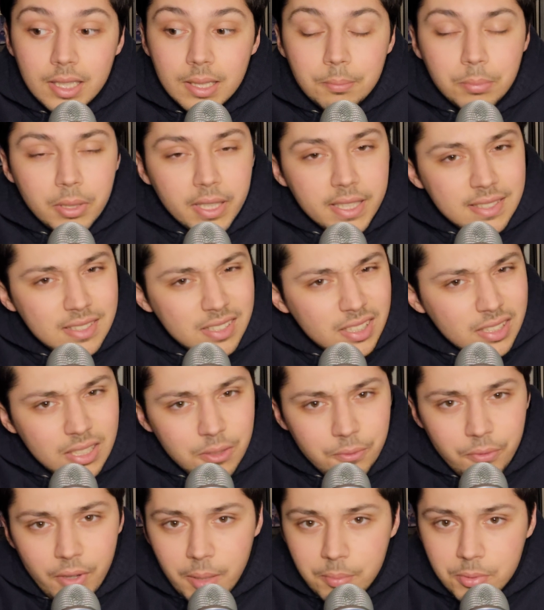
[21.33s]
Played
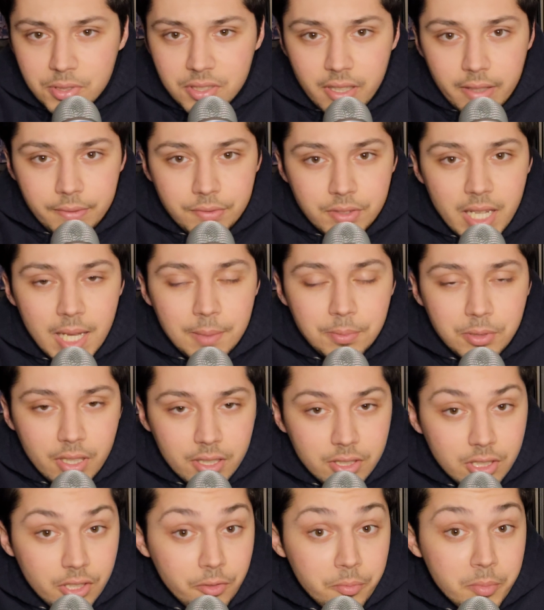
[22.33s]
65% of snaps
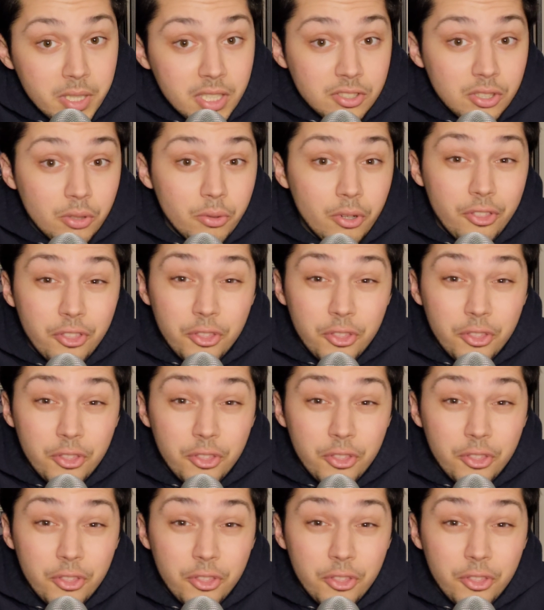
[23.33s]
last year for Minnesota.